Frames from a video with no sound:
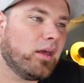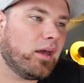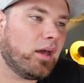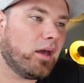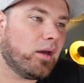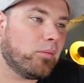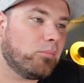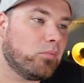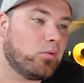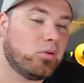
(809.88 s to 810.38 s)

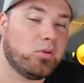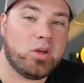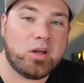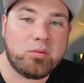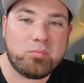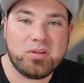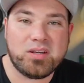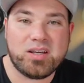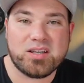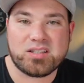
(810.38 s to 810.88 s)

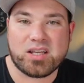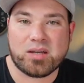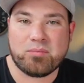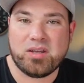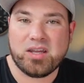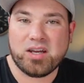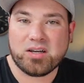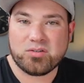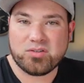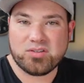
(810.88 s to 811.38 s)
Not because I'm
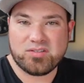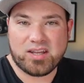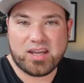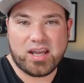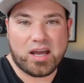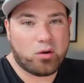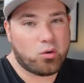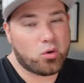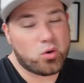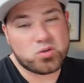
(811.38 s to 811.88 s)
here to say how